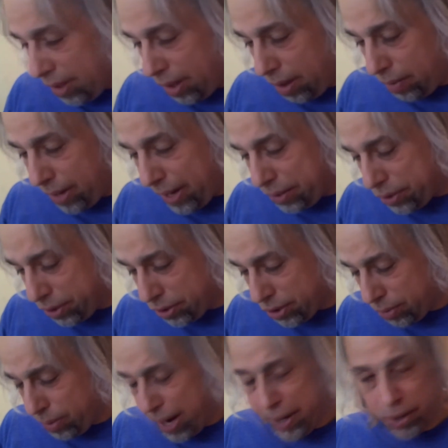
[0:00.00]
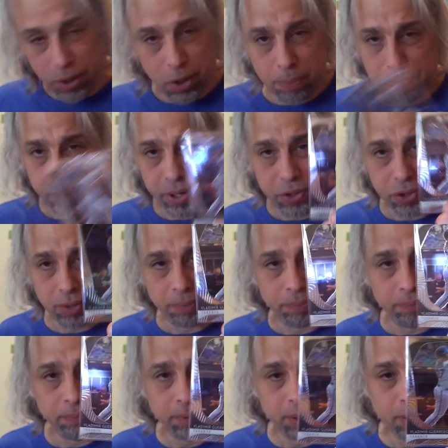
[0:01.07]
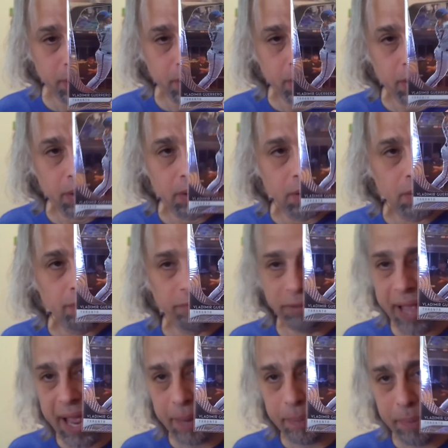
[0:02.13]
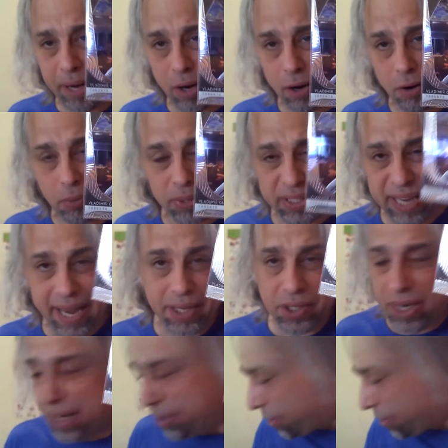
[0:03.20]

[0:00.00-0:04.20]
All right, just a regular Prism Vladimir. It was 18